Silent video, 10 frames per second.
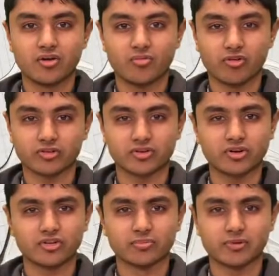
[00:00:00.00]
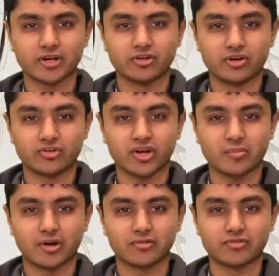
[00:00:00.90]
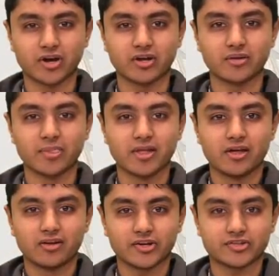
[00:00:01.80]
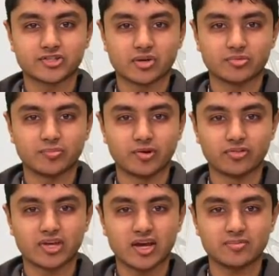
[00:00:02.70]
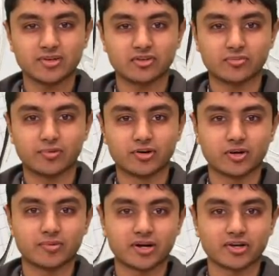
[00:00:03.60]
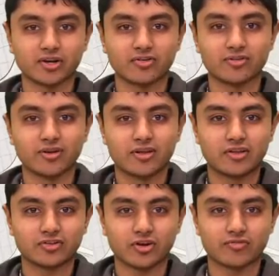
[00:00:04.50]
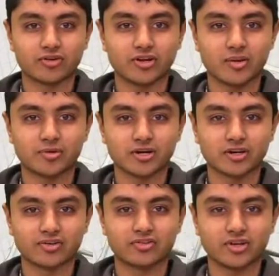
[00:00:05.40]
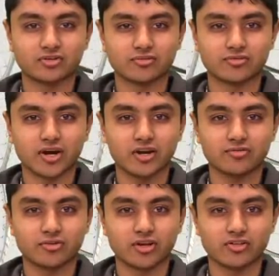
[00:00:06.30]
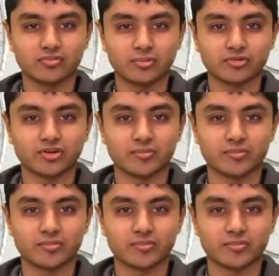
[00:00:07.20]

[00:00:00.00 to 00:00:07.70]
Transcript: while the girls play Notre Dame on Friday. Let's show up to both games and support our Broncos. That's all for today, Broncos. Stay tuned Friday for another sports update.